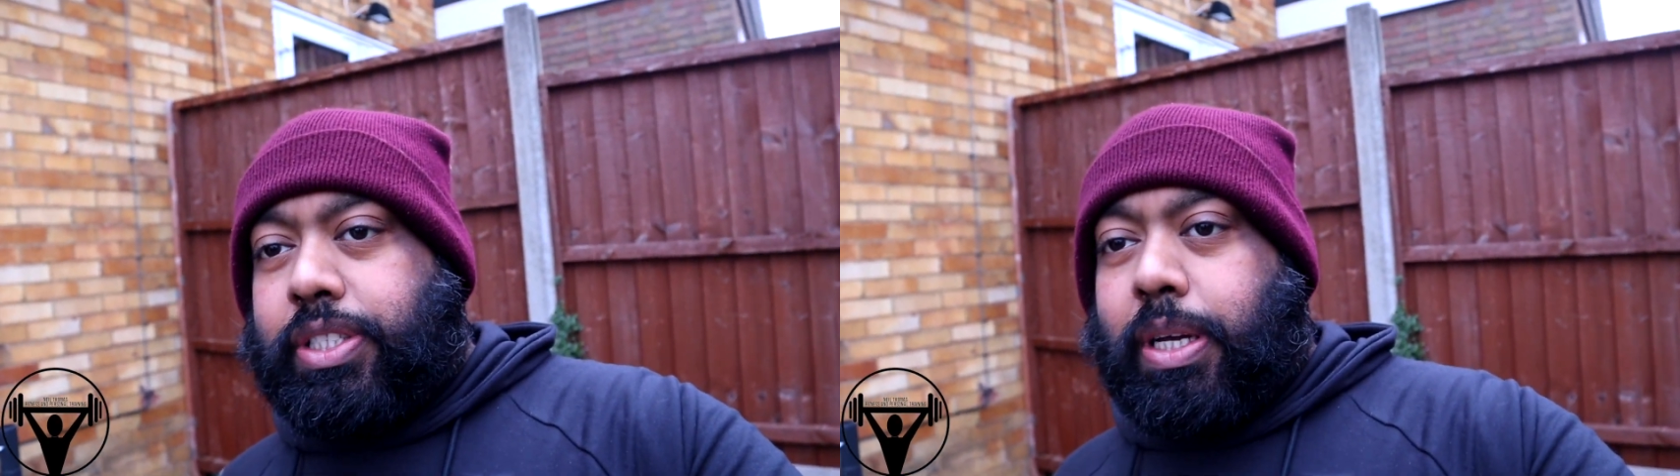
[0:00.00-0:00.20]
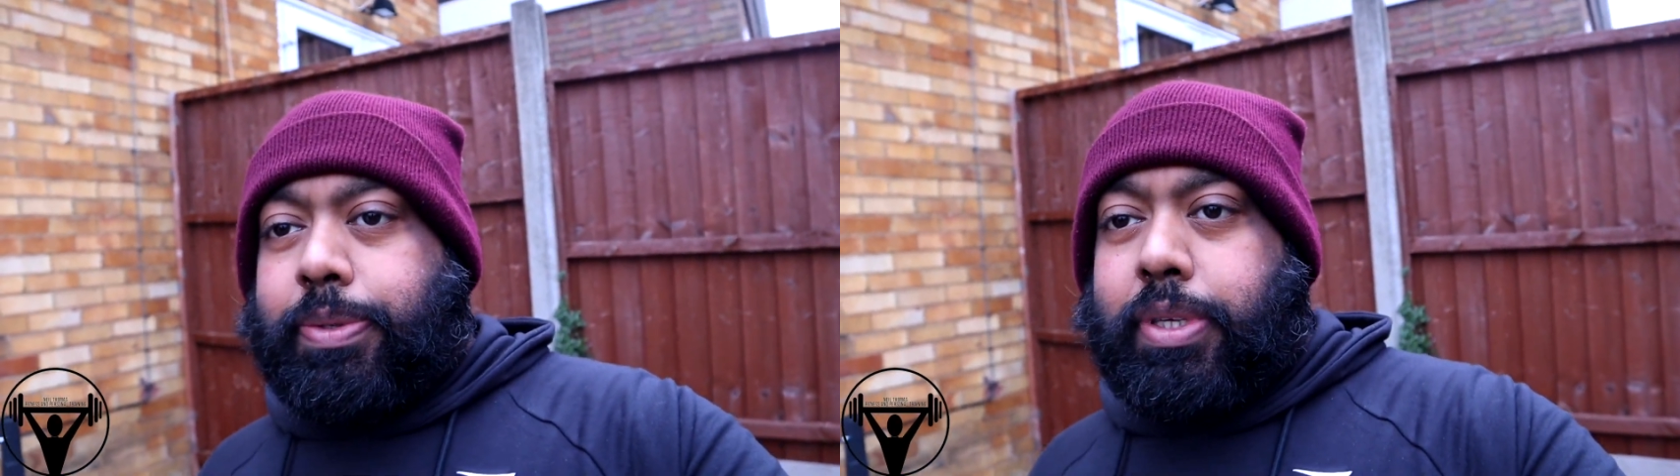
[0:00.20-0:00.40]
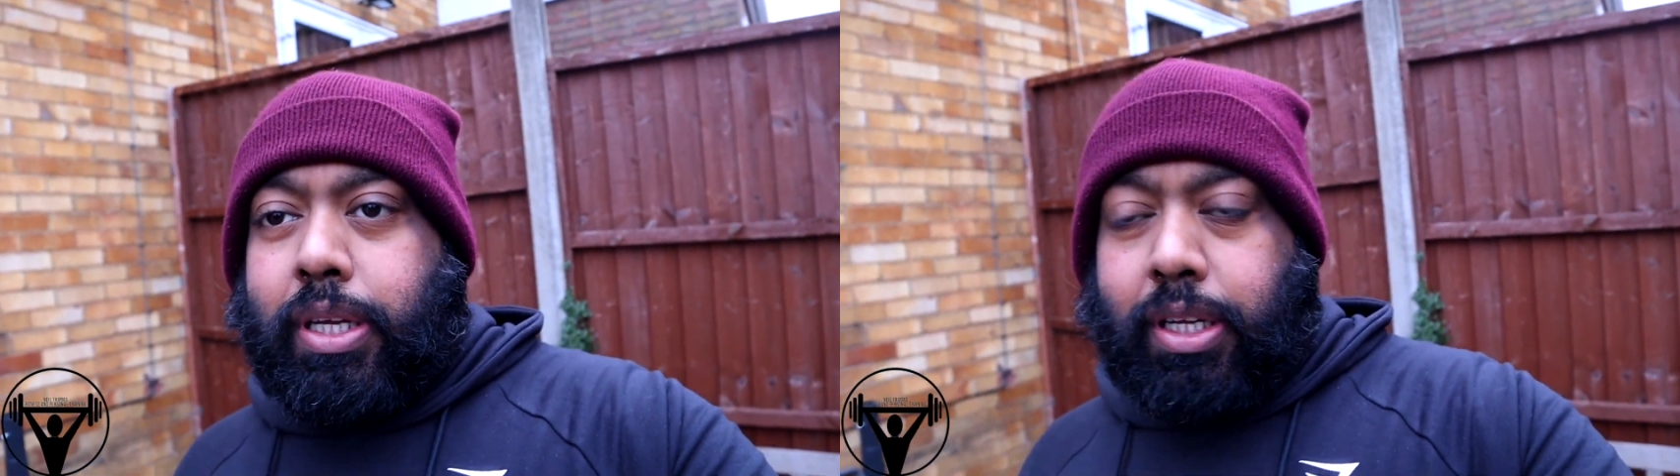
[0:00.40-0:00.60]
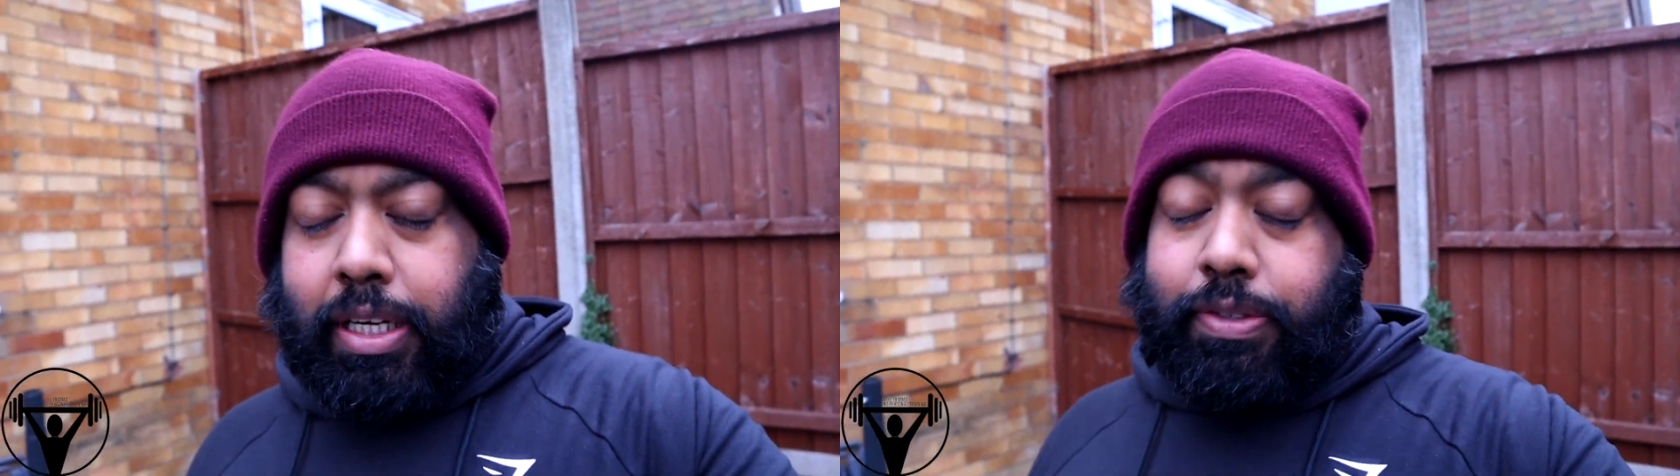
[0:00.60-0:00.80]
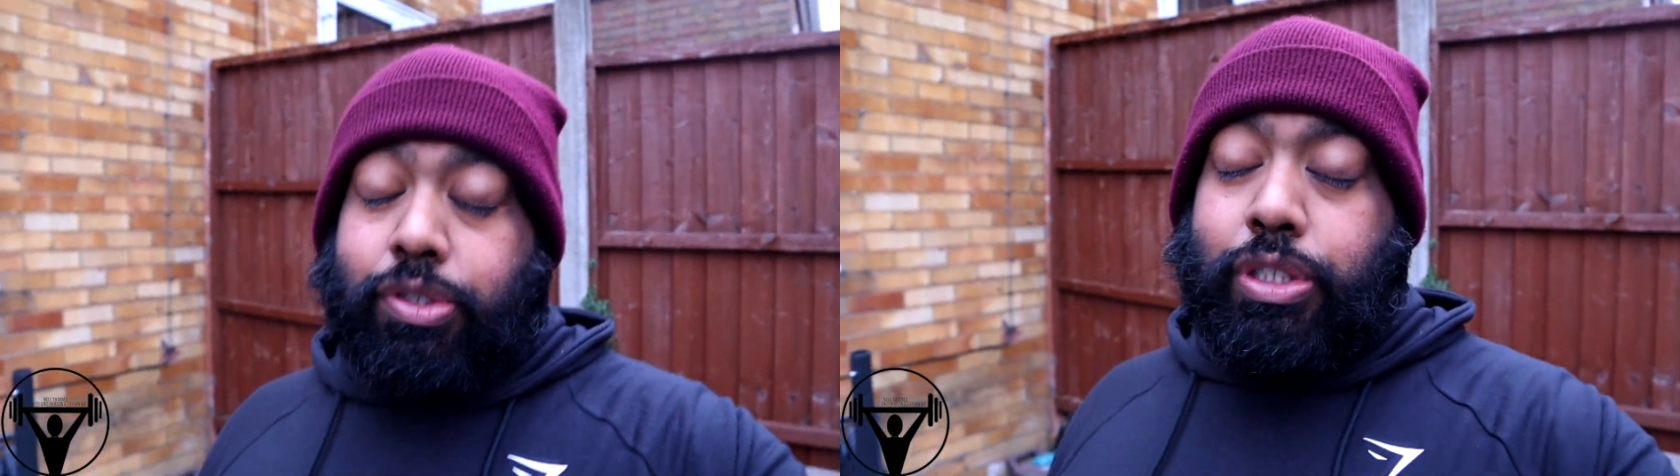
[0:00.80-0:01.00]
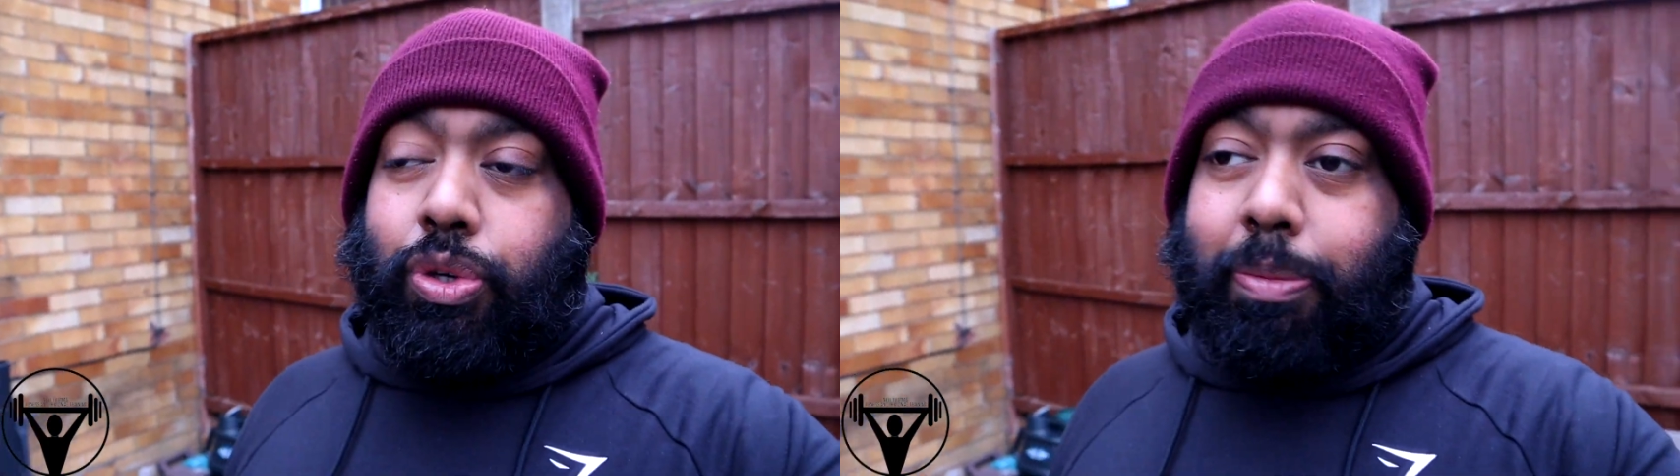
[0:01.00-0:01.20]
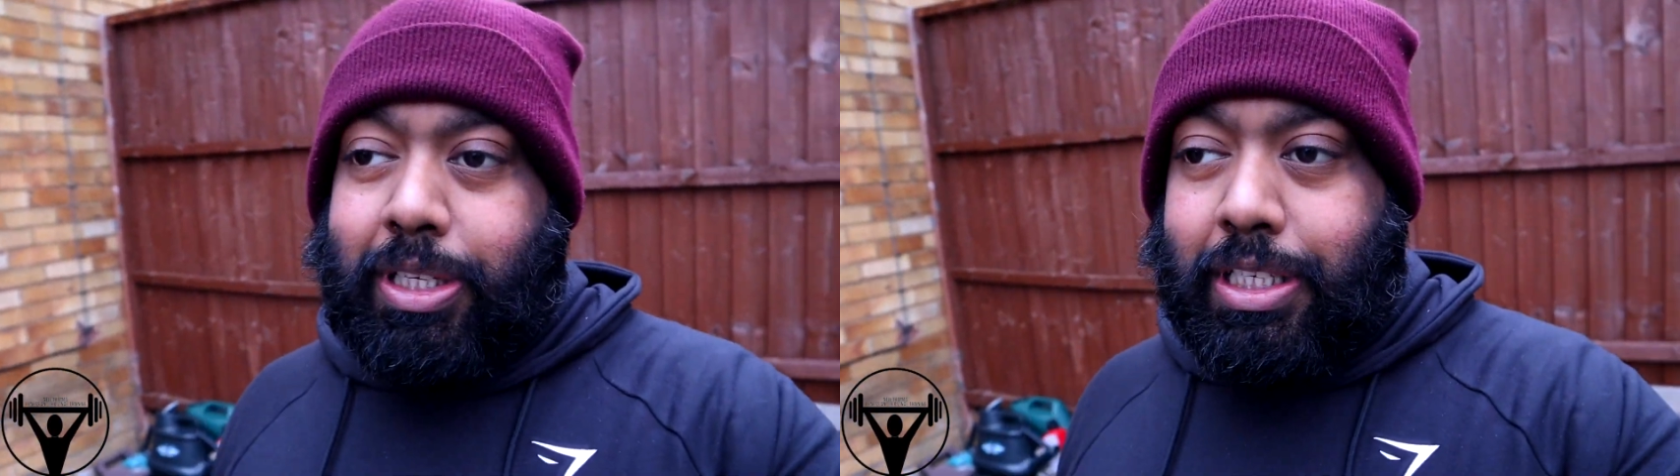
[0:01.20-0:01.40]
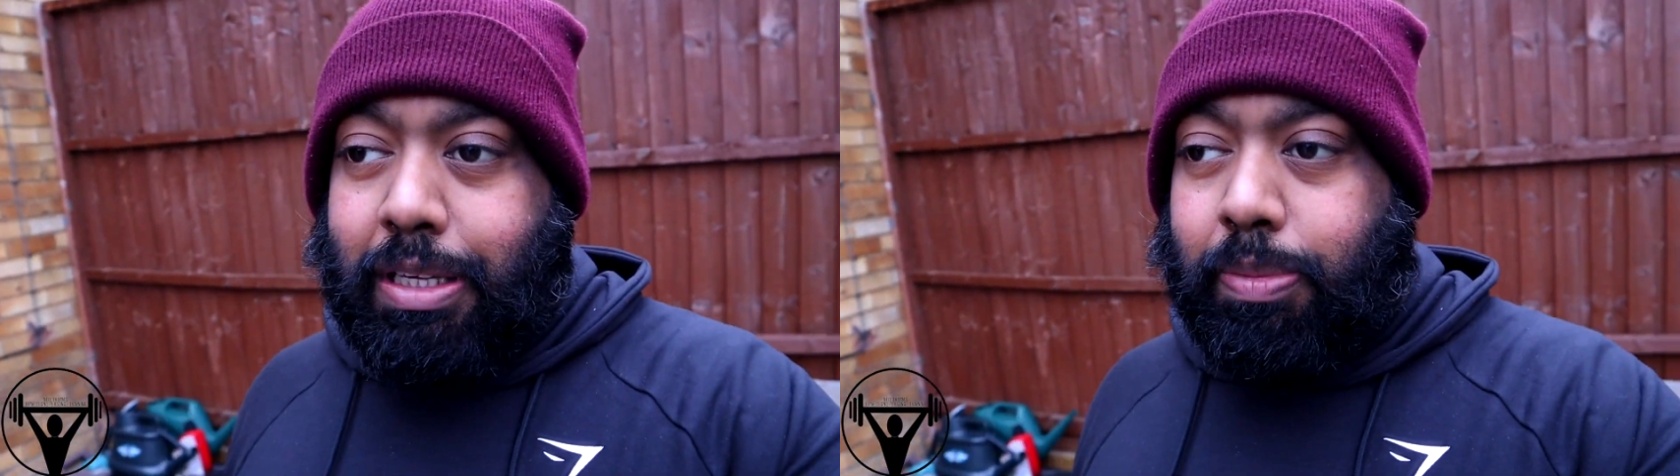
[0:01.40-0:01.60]
because I was kind of enjoying my
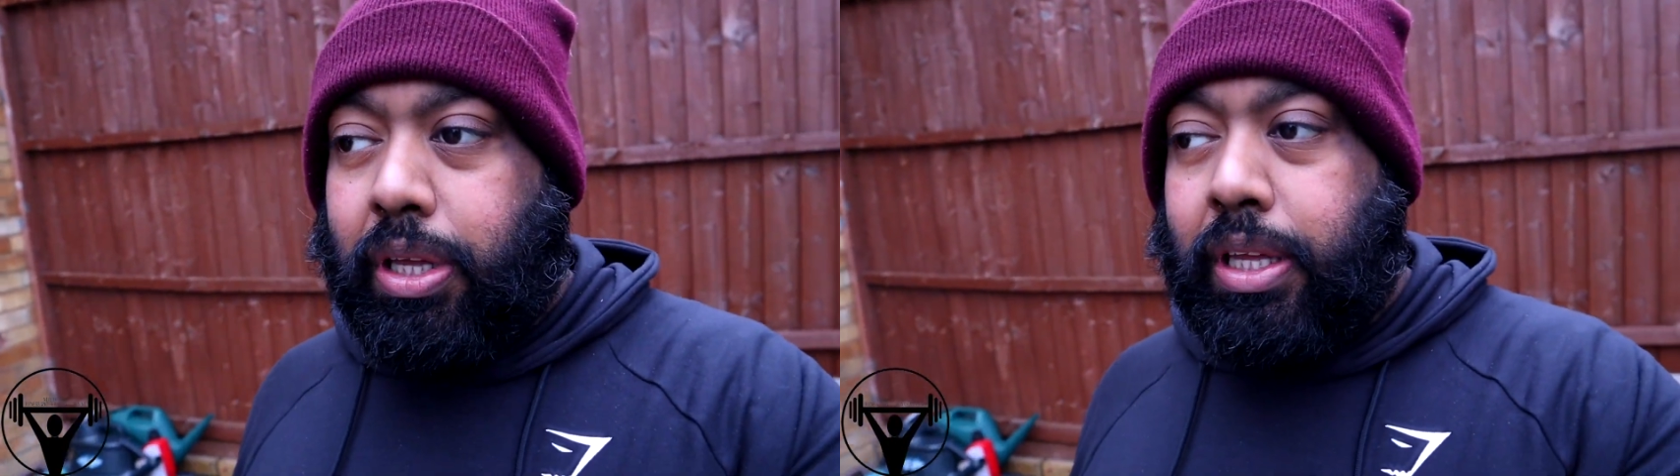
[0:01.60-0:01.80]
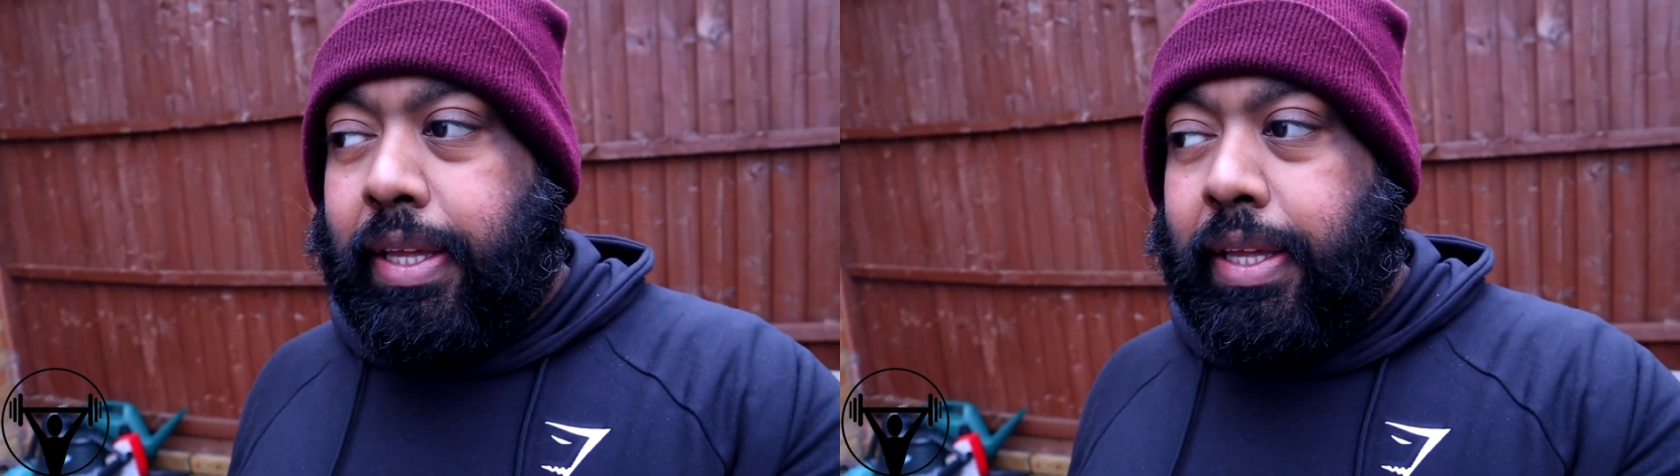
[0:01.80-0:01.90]
sleep.